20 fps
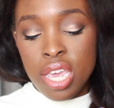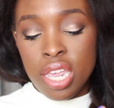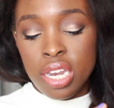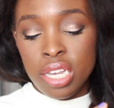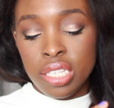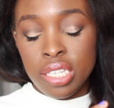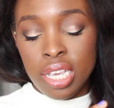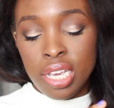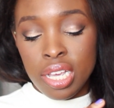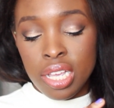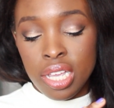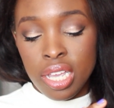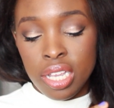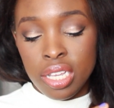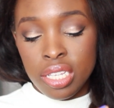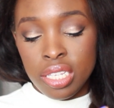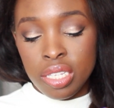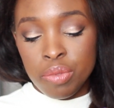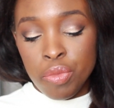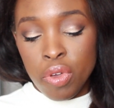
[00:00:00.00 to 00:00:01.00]
and it's like
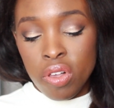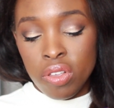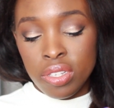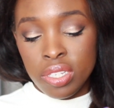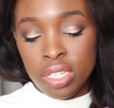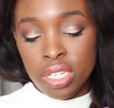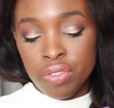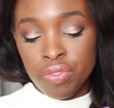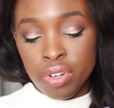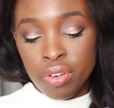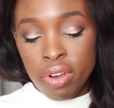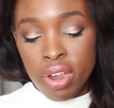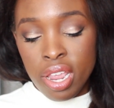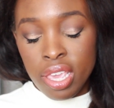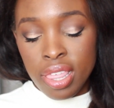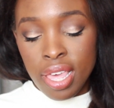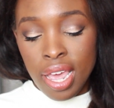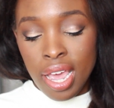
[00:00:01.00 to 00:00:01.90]
a small silver ring